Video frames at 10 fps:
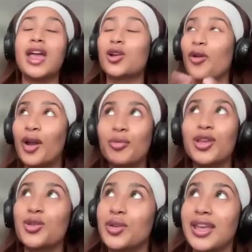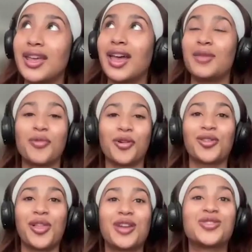incredibly unique and
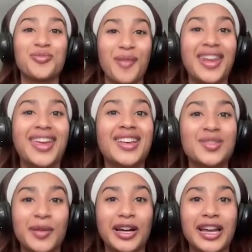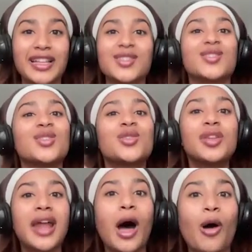borderline traumatic experience. And so
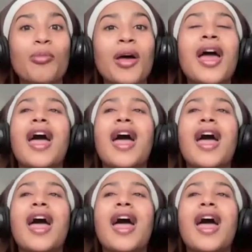you need help.